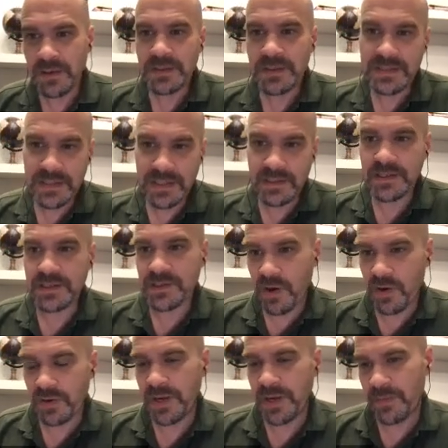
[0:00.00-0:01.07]
sickness,
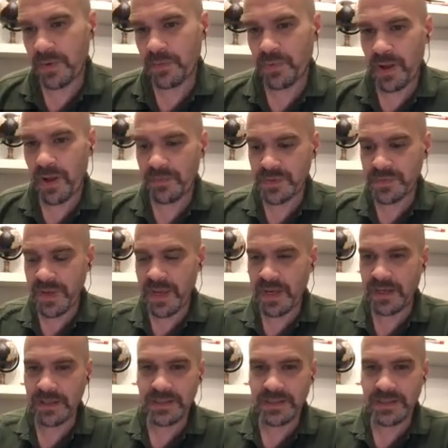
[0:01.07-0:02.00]
autonomic problems, pain.